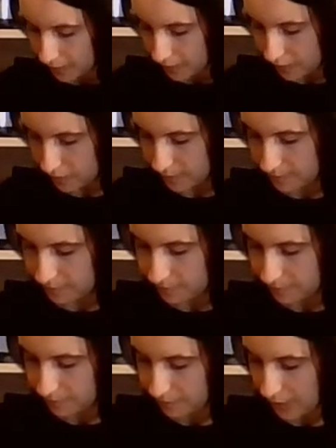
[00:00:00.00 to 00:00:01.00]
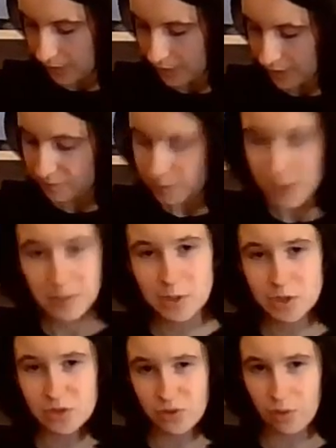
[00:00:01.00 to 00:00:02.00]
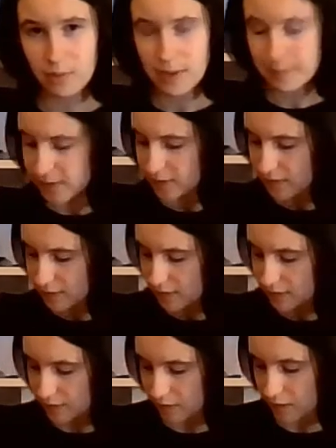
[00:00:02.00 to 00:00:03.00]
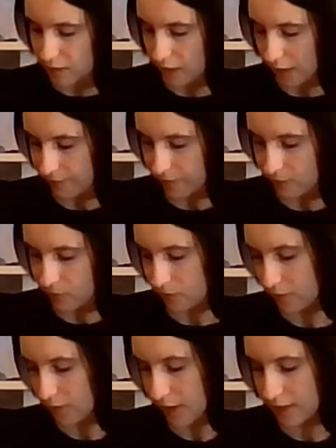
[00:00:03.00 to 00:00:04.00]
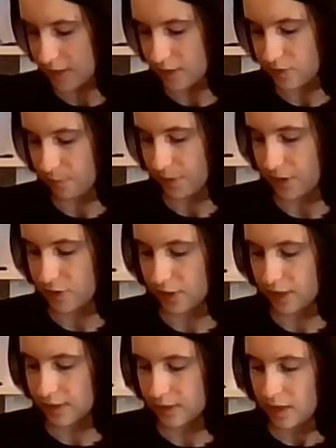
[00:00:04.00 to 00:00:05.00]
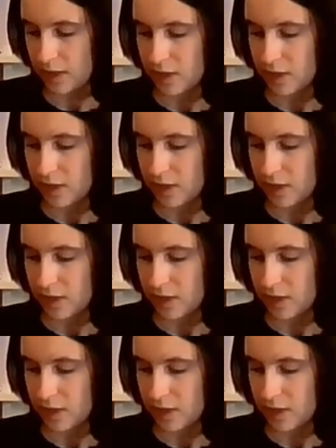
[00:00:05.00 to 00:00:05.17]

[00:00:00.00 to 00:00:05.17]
I think pretty much all my presents this year, I found the ideas on Pinterest.